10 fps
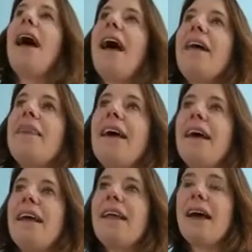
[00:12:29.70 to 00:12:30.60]
And
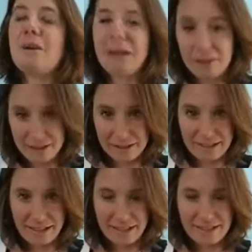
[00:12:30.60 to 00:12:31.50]
then at about 30
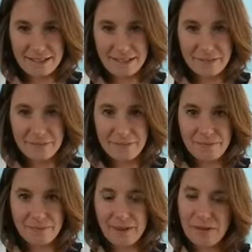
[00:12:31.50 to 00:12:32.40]
seconds in,
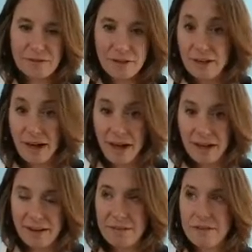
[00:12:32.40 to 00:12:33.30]
I
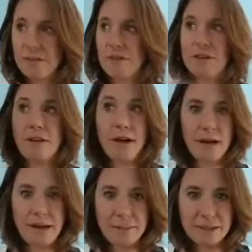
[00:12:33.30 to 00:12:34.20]
even
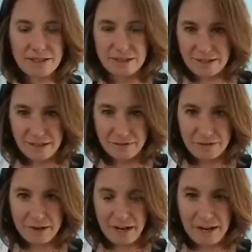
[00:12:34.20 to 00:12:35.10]
forgot how much
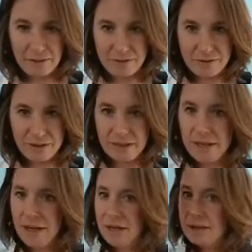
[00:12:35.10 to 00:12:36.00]
discomfort I had before.
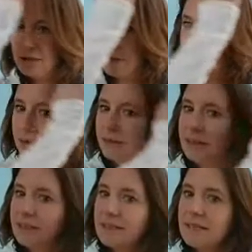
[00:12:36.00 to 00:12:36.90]
So
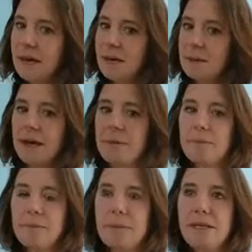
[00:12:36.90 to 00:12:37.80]
it is that
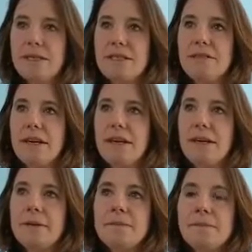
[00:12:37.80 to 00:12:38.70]
piece of like,